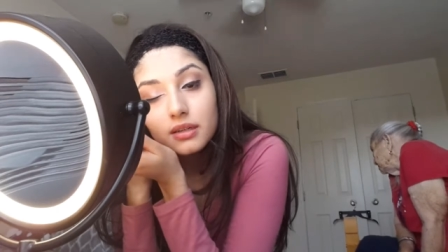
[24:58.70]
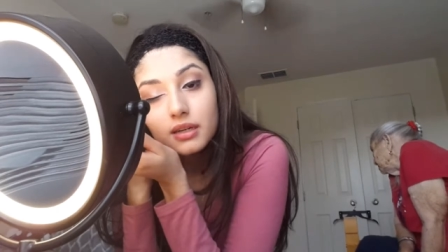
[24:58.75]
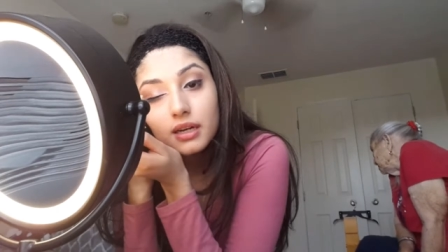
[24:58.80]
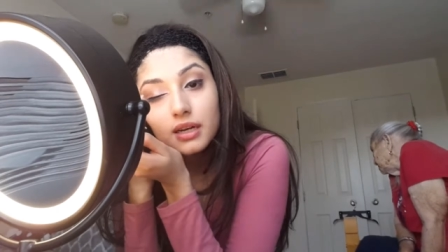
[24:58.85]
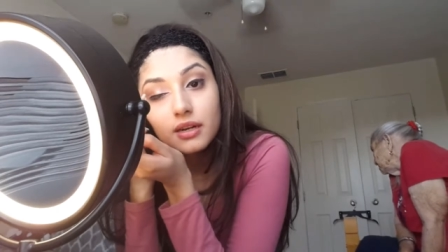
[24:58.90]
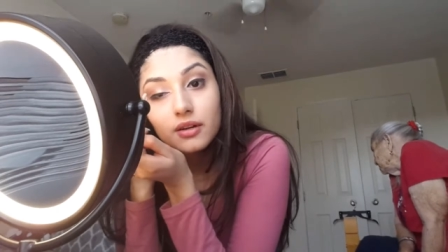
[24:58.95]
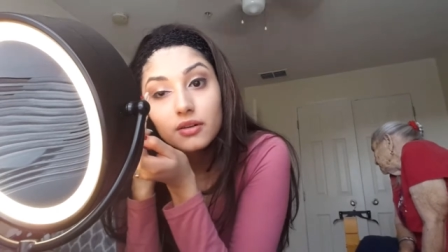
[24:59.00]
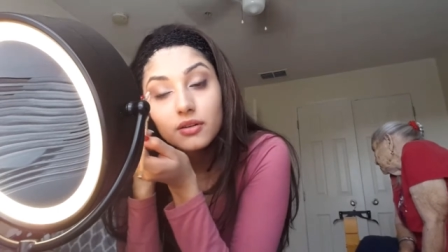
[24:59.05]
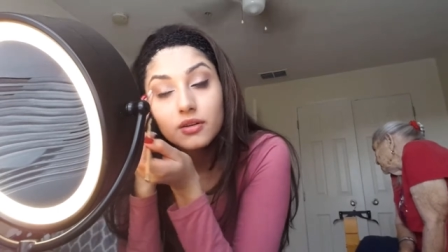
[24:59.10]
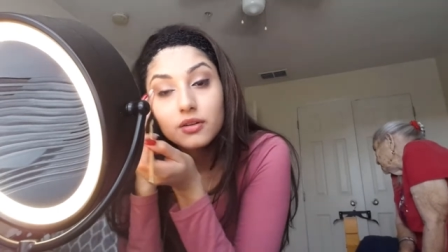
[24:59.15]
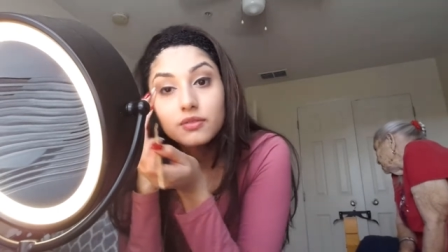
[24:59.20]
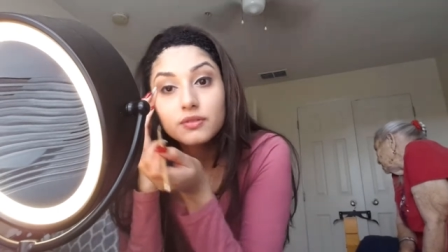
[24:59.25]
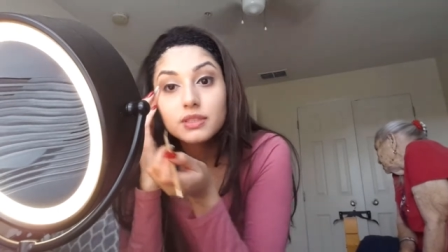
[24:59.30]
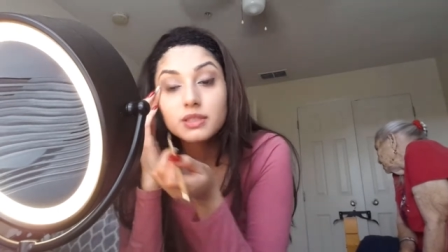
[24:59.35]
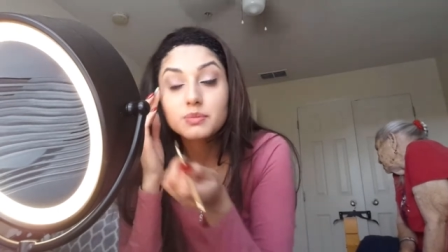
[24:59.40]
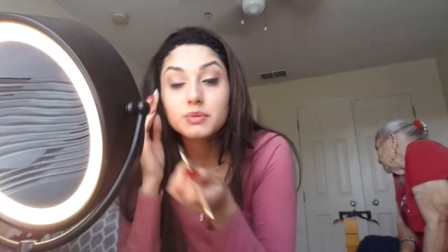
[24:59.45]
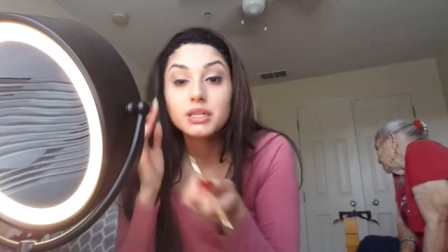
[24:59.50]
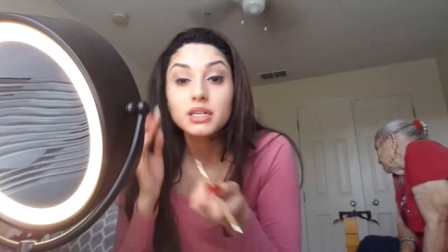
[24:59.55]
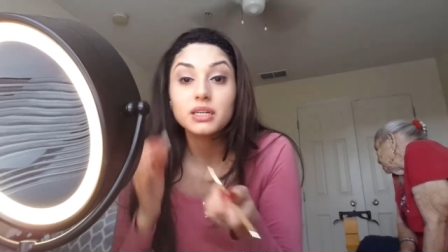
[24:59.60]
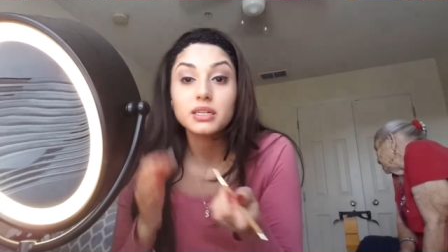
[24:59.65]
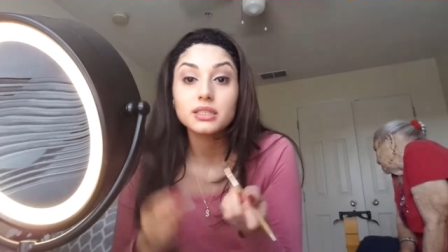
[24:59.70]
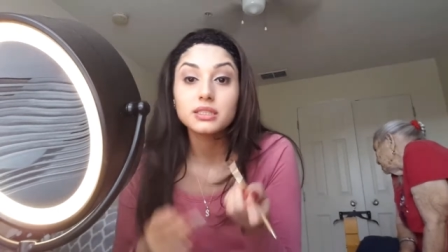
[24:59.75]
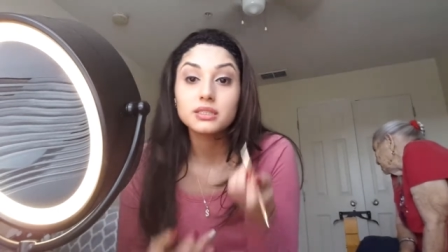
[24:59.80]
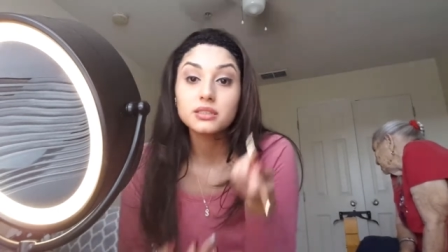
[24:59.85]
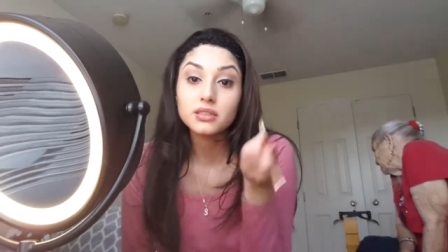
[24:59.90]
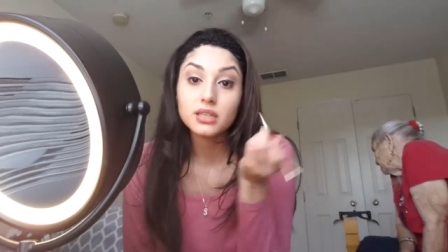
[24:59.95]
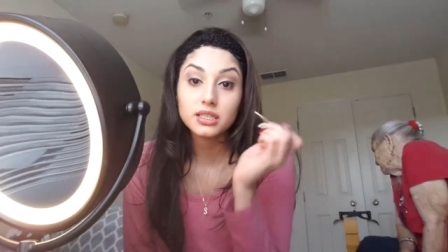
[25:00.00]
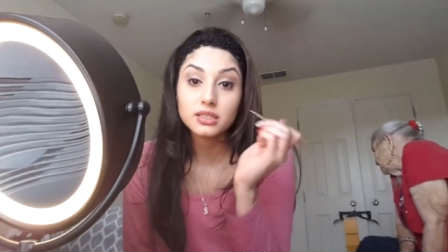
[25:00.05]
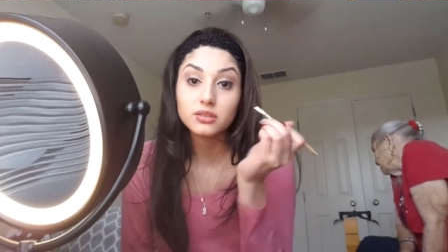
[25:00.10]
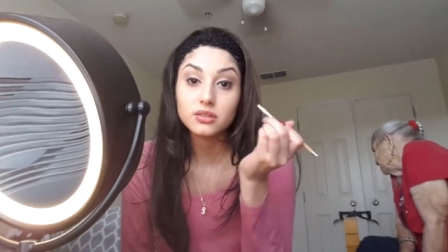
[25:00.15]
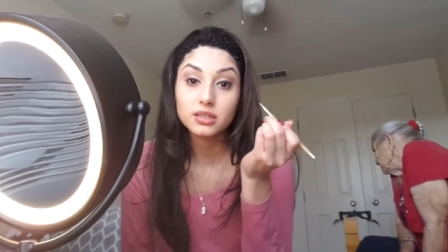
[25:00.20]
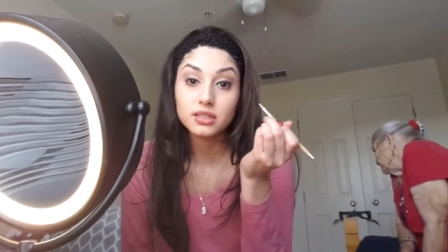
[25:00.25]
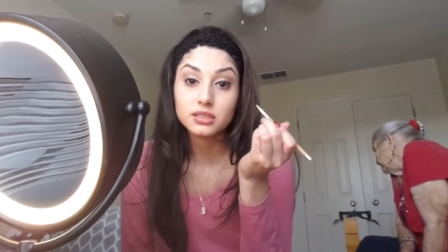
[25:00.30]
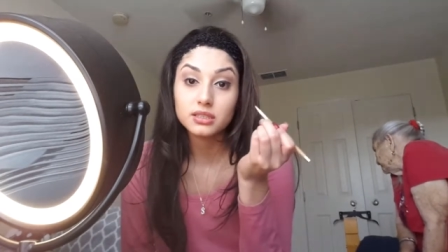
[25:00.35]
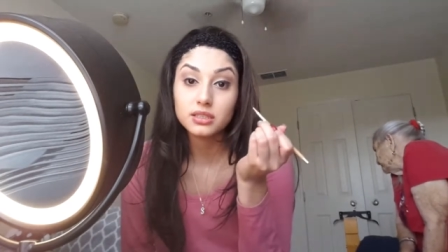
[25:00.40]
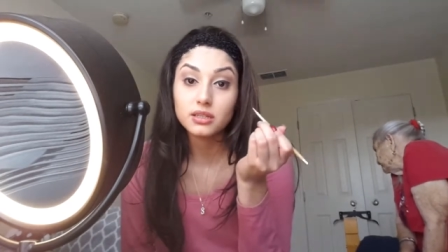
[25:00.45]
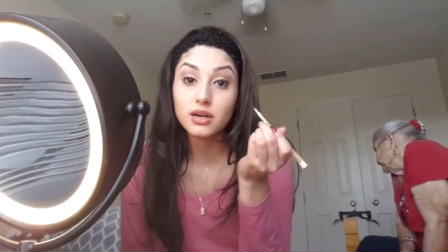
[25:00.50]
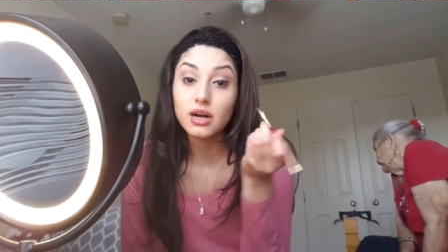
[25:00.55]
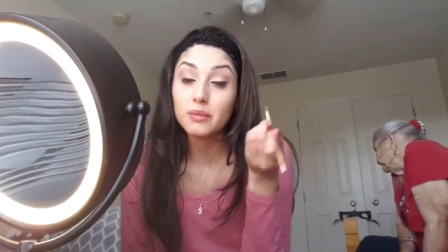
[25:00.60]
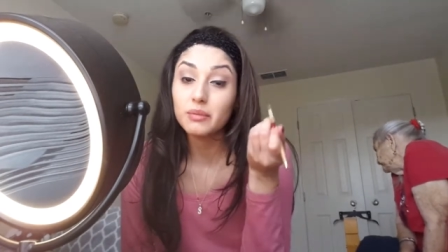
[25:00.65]
I don't know if it's because, as you can
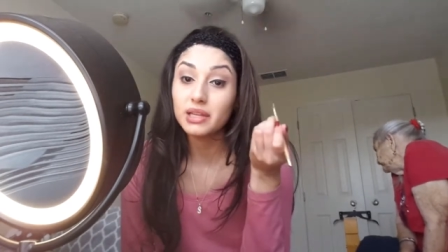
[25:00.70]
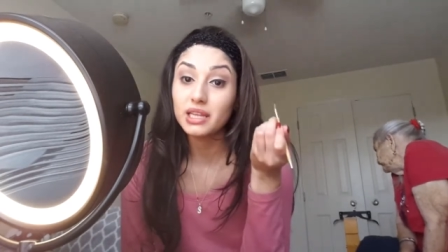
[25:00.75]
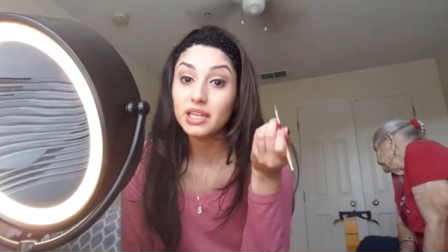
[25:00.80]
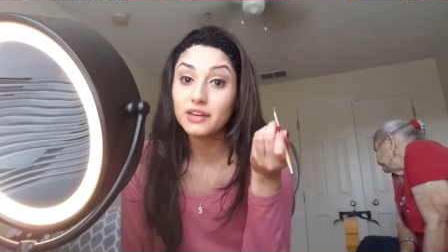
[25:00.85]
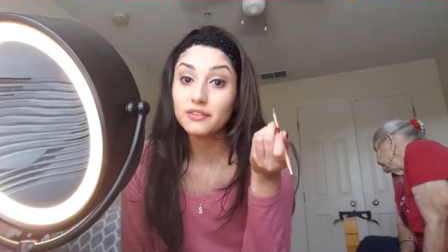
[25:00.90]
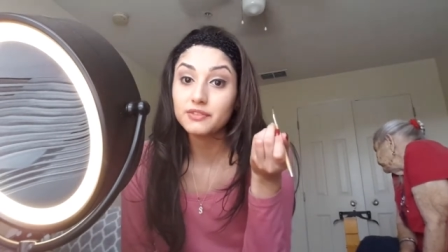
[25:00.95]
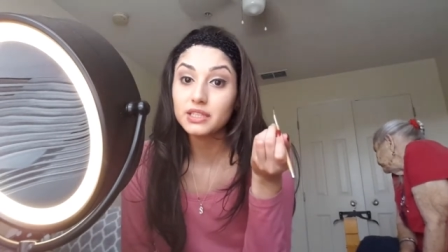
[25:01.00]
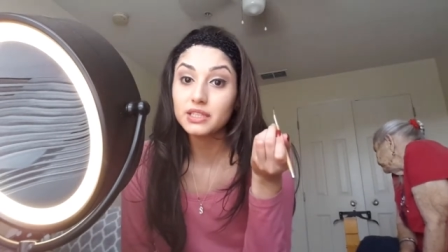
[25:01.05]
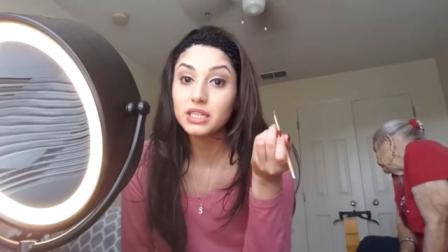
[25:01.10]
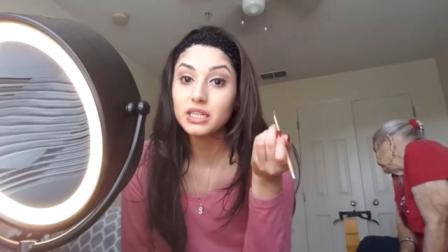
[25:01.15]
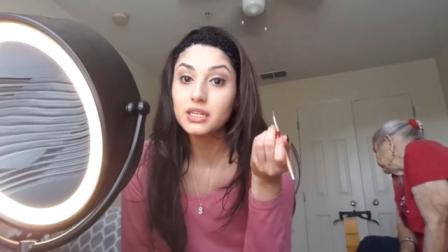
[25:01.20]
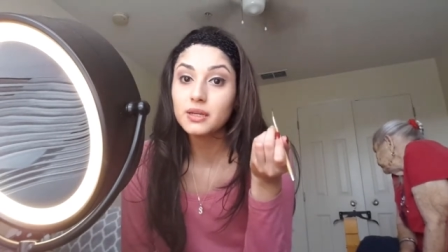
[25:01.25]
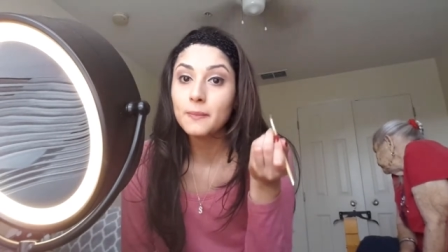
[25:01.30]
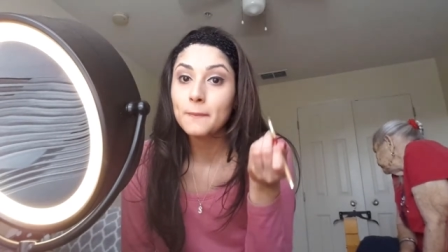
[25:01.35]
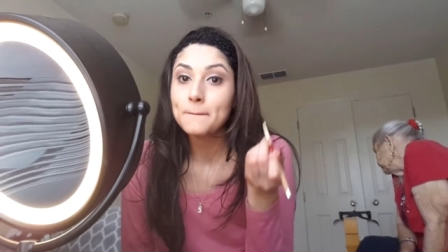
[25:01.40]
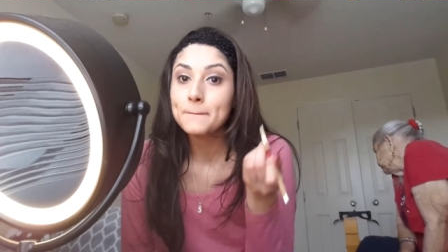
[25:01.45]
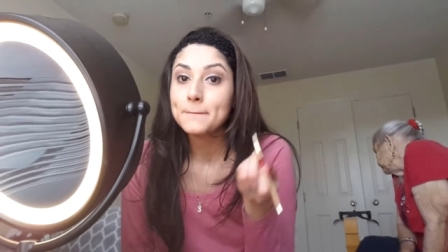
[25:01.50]
tell, I'm a lefty,